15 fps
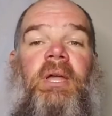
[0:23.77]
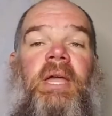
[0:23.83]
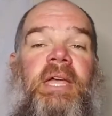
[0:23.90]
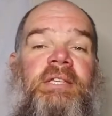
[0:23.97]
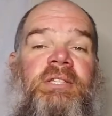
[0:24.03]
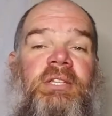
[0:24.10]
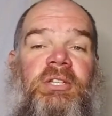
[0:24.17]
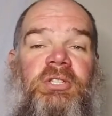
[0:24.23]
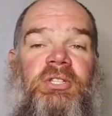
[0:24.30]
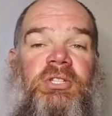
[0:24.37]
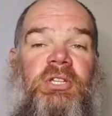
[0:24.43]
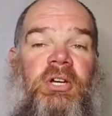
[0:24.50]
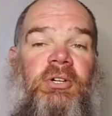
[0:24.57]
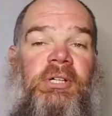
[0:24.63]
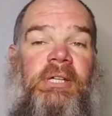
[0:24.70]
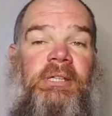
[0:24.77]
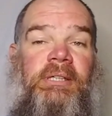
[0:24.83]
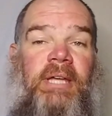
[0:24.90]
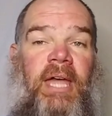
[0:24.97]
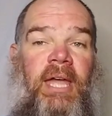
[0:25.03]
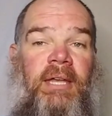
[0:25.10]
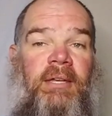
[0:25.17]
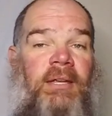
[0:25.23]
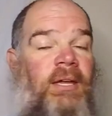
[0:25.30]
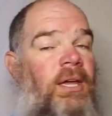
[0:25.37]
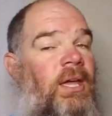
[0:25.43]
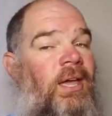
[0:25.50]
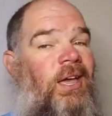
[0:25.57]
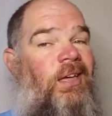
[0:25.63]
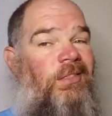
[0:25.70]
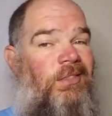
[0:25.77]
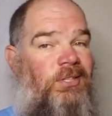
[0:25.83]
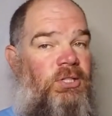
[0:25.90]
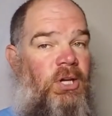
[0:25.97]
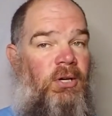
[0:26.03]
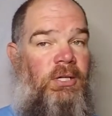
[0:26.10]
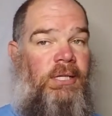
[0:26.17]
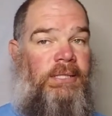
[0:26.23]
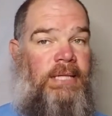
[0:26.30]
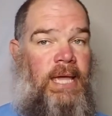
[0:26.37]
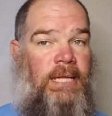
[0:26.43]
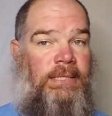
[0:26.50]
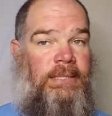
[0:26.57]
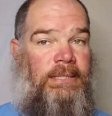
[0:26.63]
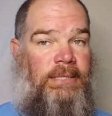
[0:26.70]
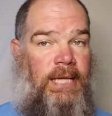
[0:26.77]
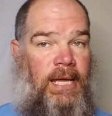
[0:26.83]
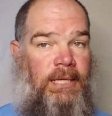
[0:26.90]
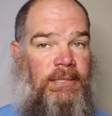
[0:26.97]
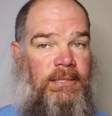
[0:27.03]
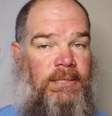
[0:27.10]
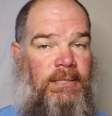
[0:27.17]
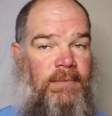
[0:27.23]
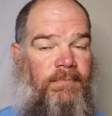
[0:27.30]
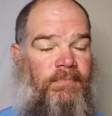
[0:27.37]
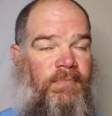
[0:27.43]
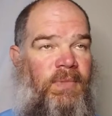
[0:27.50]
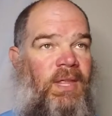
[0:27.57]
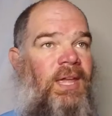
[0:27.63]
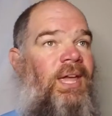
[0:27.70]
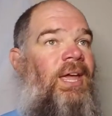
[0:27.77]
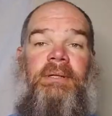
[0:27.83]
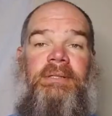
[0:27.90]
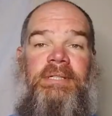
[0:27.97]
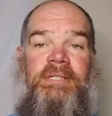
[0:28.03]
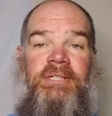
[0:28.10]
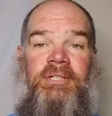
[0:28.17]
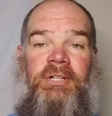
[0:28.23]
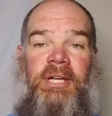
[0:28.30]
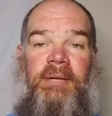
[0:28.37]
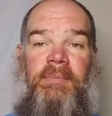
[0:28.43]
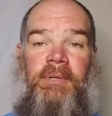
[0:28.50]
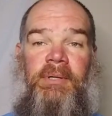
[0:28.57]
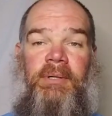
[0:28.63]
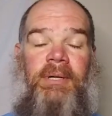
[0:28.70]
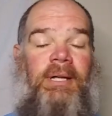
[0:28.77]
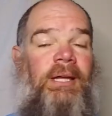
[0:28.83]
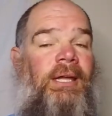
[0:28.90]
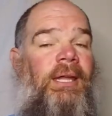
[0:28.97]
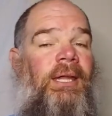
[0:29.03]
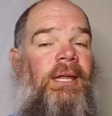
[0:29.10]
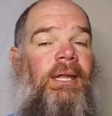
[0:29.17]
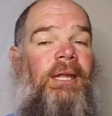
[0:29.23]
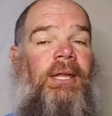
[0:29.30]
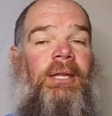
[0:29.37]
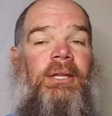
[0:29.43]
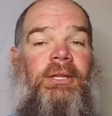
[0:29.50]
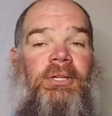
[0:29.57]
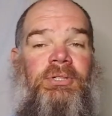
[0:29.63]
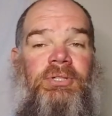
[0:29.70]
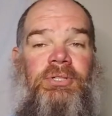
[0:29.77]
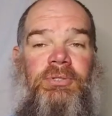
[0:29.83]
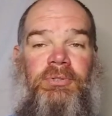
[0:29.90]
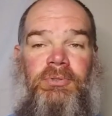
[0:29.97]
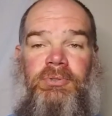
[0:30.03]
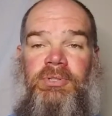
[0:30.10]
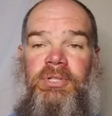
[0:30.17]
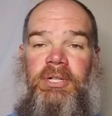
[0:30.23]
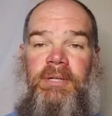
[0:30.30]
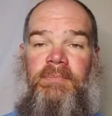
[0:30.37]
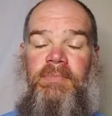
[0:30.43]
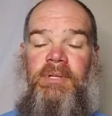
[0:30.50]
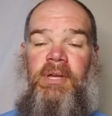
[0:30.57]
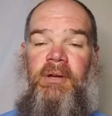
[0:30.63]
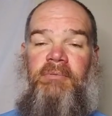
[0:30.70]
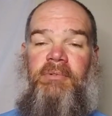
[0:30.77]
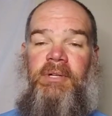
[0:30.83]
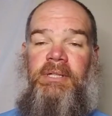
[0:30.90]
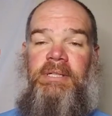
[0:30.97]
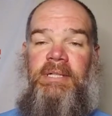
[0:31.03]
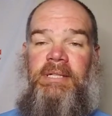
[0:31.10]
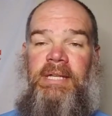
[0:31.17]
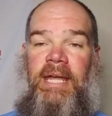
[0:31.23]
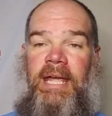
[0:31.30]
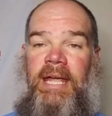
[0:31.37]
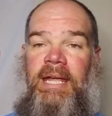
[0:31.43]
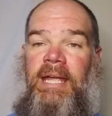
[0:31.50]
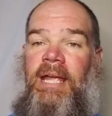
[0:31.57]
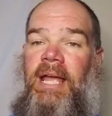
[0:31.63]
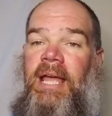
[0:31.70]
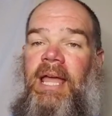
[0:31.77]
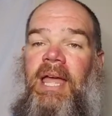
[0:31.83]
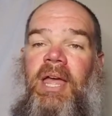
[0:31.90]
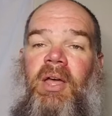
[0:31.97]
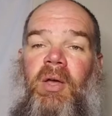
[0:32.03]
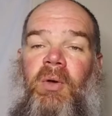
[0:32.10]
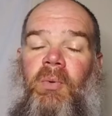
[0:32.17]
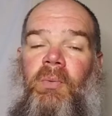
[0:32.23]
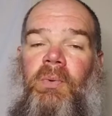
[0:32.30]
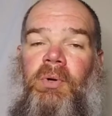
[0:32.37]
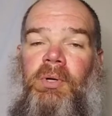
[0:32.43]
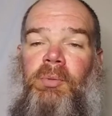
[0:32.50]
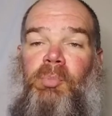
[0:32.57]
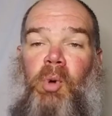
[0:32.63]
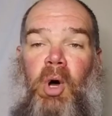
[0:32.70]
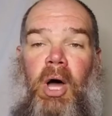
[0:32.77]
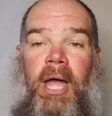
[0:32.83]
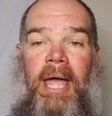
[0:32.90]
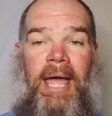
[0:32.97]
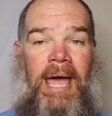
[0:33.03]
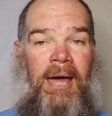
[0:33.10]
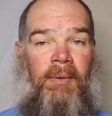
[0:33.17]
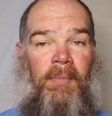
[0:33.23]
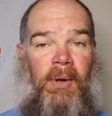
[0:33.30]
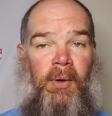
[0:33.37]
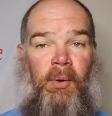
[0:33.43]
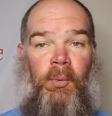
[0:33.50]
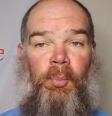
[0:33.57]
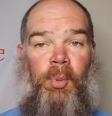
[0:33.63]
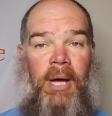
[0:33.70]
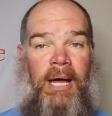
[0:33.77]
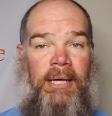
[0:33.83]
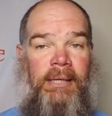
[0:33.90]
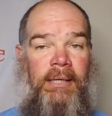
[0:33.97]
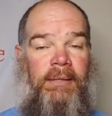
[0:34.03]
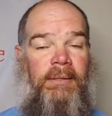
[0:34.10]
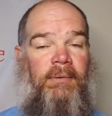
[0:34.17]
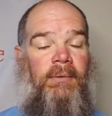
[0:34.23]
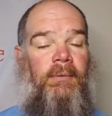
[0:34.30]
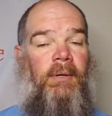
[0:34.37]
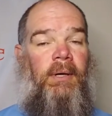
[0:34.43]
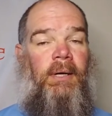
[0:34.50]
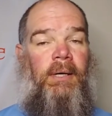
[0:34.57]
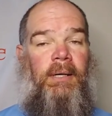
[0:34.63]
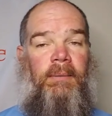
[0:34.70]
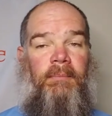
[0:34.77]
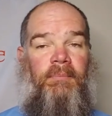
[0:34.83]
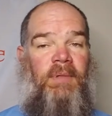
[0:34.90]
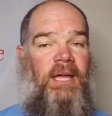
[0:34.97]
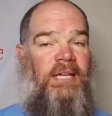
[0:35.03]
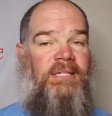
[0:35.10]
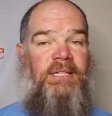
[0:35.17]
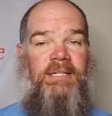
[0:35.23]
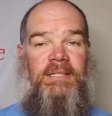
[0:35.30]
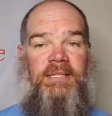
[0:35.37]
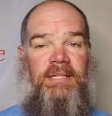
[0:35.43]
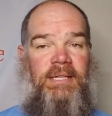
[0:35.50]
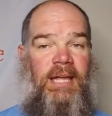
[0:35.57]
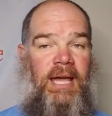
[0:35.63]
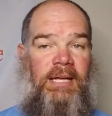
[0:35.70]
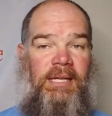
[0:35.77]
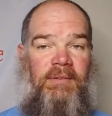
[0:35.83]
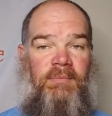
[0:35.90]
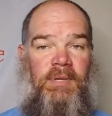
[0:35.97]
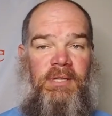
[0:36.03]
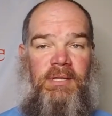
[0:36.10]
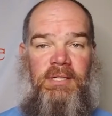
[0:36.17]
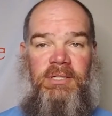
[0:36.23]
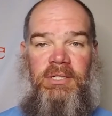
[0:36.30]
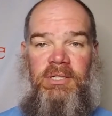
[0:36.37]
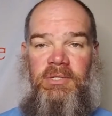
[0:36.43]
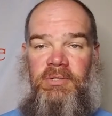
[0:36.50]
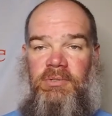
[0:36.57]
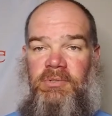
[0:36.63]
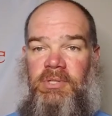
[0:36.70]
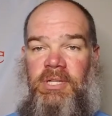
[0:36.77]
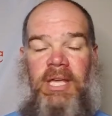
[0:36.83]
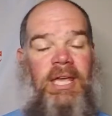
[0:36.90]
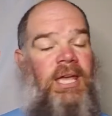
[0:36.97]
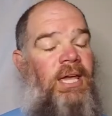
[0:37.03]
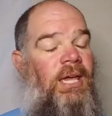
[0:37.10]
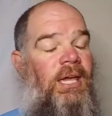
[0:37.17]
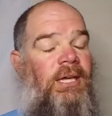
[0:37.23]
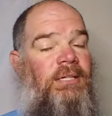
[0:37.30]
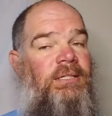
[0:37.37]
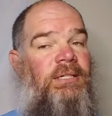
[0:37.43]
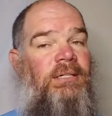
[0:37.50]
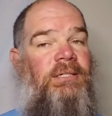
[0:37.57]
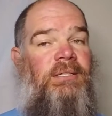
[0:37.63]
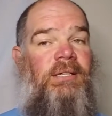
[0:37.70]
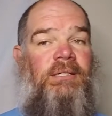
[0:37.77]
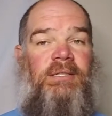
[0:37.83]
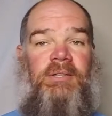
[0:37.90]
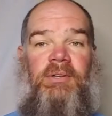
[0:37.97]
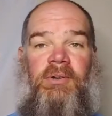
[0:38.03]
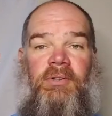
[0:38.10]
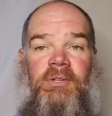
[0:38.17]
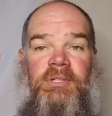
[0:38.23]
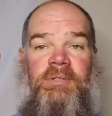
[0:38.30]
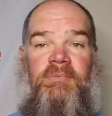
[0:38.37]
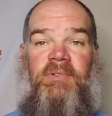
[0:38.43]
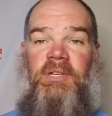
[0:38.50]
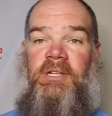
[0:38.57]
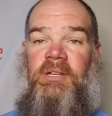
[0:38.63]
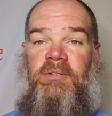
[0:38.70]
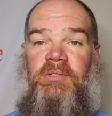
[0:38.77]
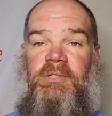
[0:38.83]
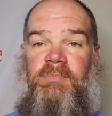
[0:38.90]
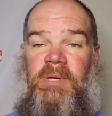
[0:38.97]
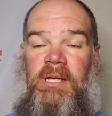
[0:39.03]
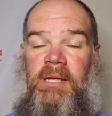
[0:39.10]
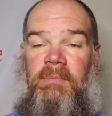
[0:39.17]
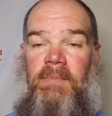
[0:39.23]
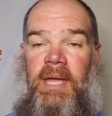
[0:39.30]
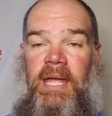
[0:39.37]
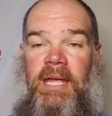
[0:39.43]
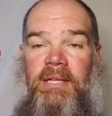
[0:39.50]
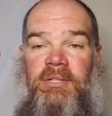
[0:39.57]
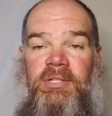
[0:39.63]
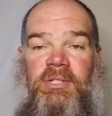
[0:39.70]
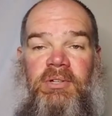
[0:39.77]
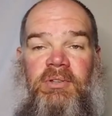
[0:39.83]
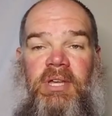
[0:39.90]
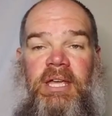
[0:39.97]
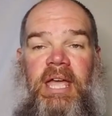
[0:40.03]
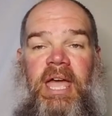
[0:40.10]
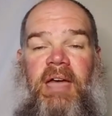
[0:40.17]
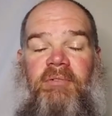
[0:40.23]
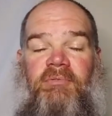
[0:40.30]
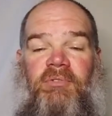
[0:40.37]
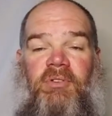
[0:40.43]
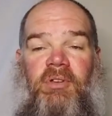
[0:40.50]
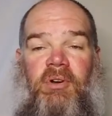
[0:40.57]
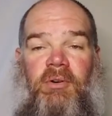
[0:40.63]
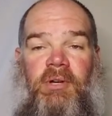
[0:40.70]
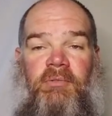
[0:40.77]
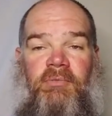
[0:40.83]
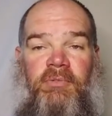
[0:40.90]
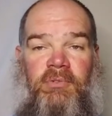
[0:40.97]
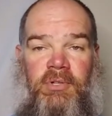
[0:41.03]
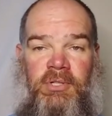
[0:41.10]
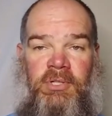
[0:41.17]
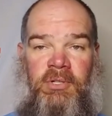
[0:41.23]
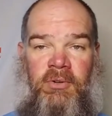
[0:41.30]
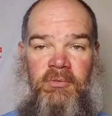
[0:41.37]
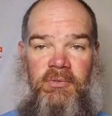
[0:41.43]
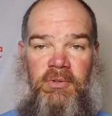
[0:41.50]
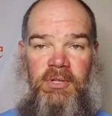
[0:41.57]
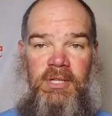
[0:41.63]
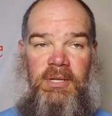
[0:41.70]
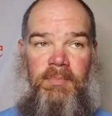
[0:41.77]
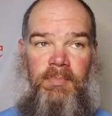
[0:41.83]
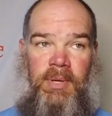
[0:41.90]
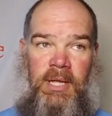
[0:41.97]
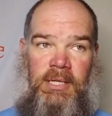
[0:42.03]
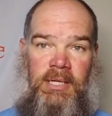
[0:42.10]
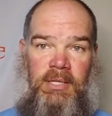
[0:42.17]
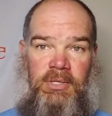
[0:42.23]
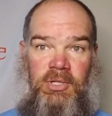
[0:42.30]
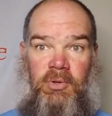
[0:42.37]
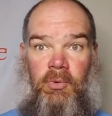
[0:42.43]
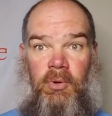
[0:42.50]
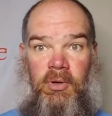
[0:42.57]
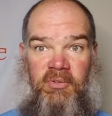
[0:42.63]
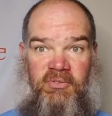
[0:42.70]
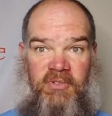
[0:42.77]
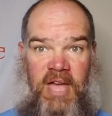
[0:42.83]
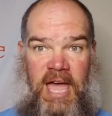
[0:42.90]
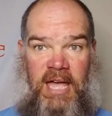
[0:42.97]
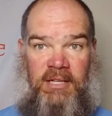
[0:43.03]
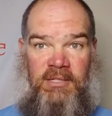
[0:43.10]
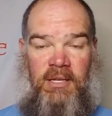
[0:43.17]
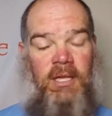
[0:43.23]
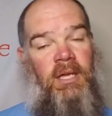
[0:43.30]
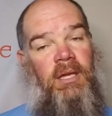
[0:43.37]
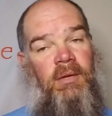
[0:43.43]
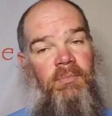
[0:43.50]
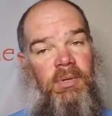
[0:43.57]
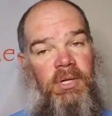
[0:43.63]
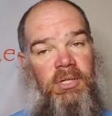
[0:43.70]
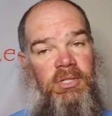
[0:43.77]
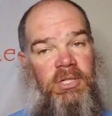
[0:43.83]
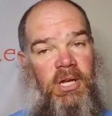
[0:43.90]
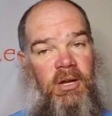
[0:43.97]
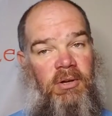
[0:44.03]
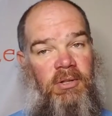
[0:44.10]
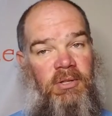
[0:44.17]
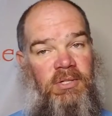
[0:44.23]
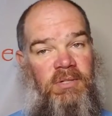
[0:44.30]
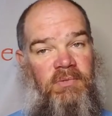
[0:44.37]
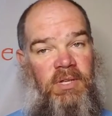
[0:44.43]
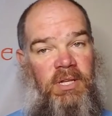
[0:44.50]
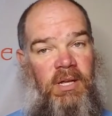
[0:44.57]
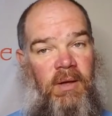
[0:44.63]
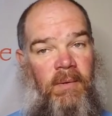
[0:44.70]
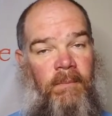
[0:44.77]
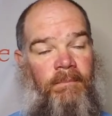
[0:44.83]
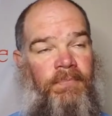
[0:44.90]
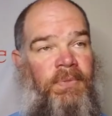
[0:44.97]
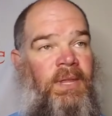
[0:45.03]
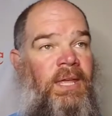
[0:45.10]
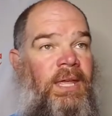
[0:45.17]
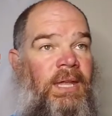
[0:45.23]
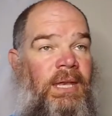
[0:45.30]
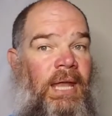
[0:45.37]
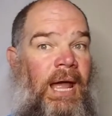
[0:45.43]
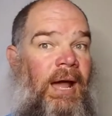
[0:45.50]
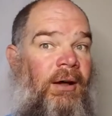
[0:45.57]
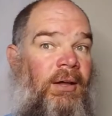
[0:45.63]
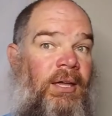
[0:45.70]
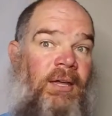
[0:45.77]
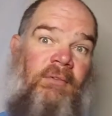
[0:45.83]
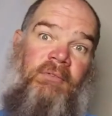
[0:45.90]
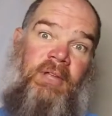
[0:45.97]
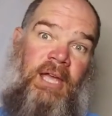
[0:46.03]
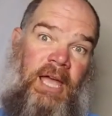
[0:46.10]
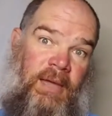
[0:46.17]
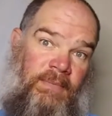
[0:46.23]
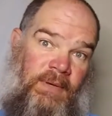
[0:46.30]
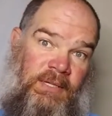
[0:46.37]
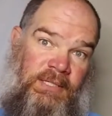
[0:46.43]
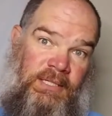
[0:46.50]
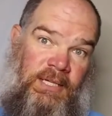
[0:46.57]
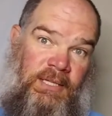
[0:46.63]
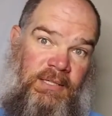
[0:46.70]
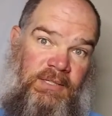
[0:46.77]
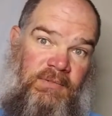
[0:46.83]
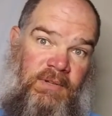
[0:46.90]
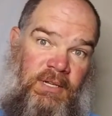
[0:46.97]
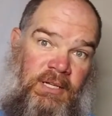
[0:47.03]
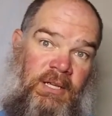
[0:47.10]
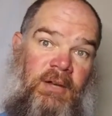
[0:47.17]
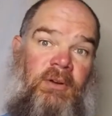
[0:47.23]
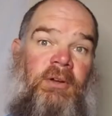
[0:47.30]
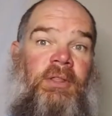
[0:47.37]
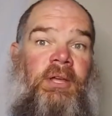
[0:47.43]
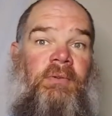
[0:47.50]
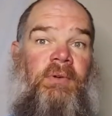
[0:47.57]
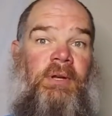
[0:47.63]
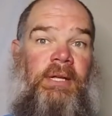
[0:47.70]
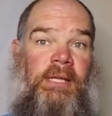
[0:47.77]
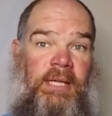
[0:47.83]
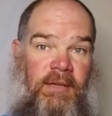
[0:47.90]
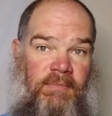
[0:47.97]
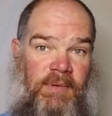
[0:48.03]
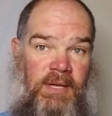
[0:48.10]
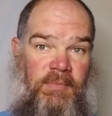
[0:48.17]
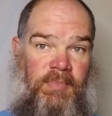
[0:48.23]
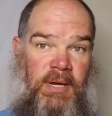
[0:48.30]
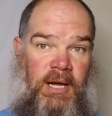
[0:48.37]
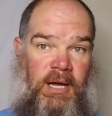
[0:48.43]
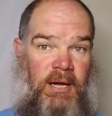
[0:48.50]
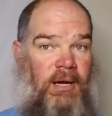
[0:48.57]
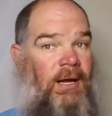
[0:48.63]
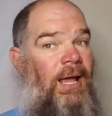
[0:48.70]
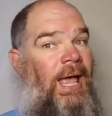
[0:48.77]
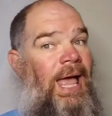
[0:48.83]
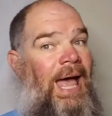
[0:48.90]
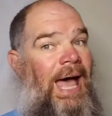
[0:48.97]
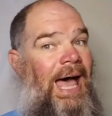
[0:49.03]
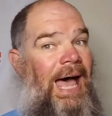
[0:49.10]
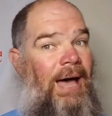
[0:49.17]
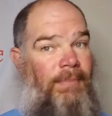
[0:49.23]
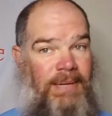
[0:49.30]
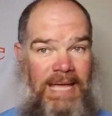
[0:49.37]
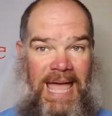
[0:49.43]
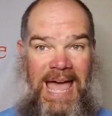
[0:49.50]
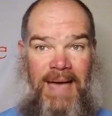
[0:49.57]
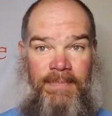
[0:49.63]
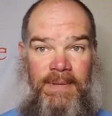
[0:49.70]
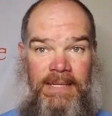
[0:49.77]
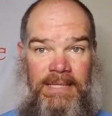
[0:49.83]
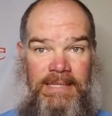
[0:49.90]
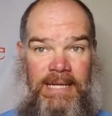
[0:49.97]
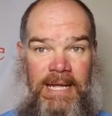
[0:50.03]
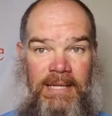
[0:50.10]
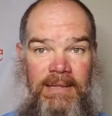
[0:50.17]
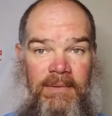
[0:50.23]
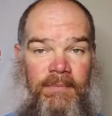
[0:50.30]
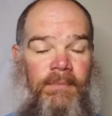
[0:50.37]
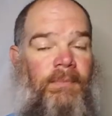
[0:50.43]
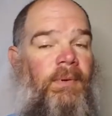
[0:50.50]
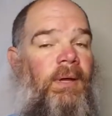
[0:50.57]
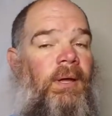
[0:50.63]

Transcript: Asics Gel Contend, the Gel Contend 6. Disclaimer, the shoes that I'm covering today were bought out of my own pocket. Asics did not give me these shoes. Asics doesn't know this video is being made, so they have no influence over the opinions or facts being shared in this video. Now, if they happen to see this video and they want to give me a pair, I'll be happy to take them.